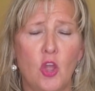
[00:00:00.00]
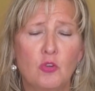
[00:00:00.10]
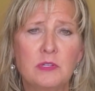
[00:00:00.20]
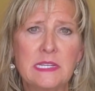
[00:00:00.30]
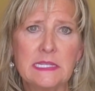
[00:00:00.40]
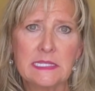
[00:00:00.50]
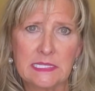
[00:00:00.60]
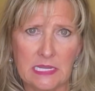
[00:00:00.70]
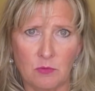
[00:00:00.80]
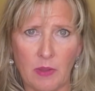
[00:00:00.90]

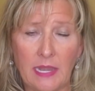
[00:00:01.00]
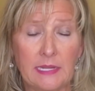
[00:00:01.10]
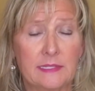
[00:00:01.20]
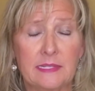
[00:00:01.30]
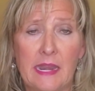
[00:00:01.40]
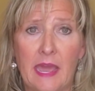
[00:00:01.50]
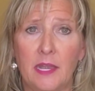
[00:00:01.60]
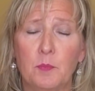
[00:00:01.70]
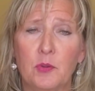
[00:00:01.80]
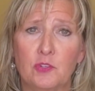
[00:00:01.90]
OTC, right? It's
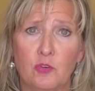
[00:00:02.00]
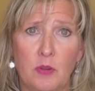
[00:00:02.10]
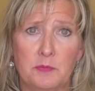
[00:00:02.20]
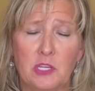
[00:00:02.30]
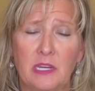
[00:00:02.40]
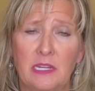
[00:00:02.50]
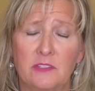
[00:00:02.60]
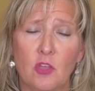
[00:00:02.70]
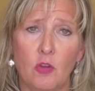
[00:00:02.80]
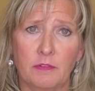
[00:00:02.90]
not a prescription,
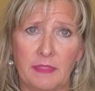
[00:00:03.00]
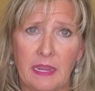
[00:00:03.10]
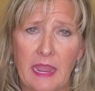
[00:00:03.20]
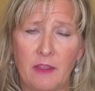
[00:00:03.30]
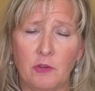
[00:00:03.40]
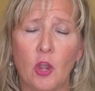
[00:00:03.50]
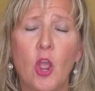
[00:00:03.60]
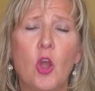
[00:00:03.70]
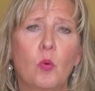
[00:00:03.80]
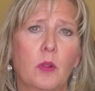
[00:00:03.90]
it's over-the-counter.
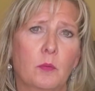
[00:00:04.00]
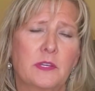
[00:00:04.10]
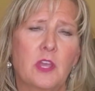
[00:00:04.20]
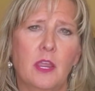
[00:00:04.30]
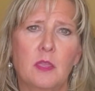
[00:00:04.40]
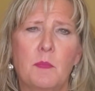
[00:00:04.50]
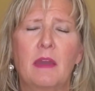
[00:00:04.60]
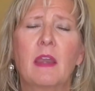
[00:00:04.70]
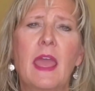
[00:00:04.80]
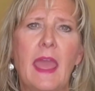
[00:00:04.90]
What are we talking
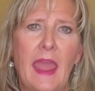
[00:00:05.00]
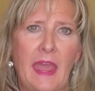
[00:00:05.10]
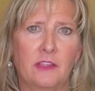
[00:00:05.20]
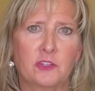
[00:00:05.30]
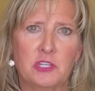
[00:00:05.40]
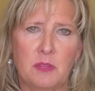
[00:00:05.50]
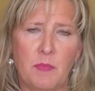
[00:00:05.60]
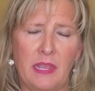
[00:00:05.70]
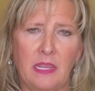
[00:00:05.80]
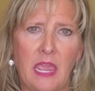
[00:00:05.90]
about? Allergy
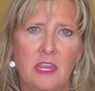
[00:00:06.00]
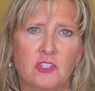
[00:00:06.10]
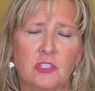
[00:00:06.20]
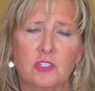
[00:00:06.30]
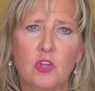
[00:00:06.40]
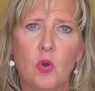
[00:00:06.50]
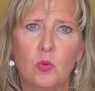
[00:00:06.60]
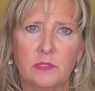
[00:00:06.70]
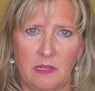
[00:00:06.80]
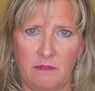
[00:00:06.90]
medications,
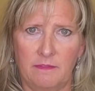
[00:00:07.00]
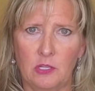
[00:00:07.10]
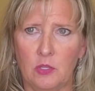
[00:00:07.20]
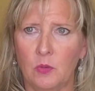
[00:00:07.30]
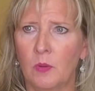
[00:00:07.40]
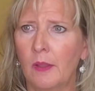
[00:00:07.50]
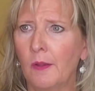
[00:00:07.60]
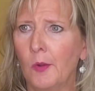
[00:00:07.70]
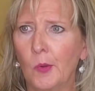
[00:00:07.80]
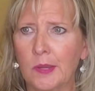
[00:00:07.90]
cold and flu,
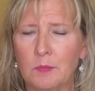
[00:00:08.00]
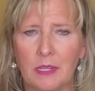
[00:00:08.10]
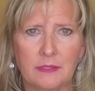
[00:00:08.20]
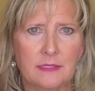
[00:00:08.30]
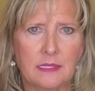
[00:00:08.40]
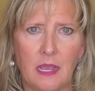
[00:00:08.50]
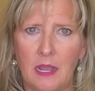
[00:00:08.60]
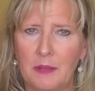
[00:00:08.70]
ointments,